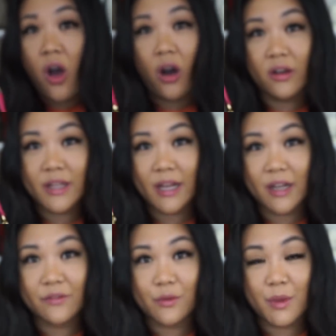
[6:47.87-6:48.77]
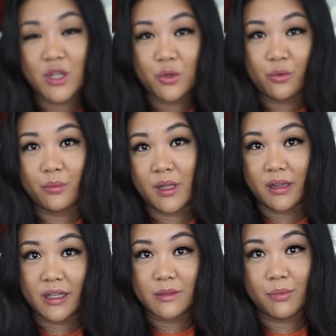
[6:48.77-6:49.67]
All that information will be
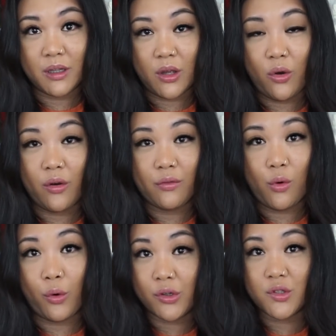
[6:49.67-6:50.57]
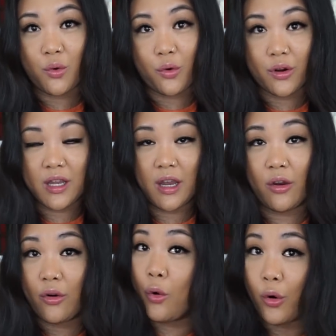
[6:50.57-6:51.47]
linked below, of course, or
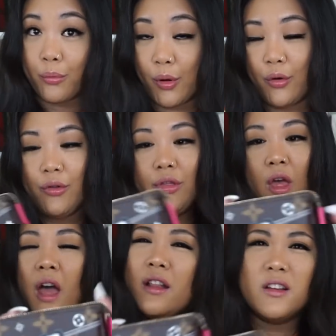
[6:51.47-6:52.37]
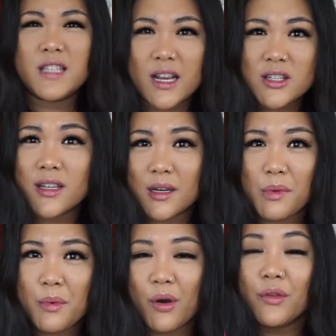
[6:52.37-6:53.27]
here, or both. No, it's actually going to
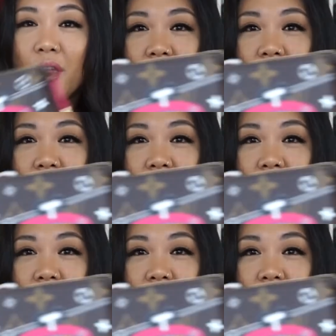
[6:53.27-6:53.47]
be both.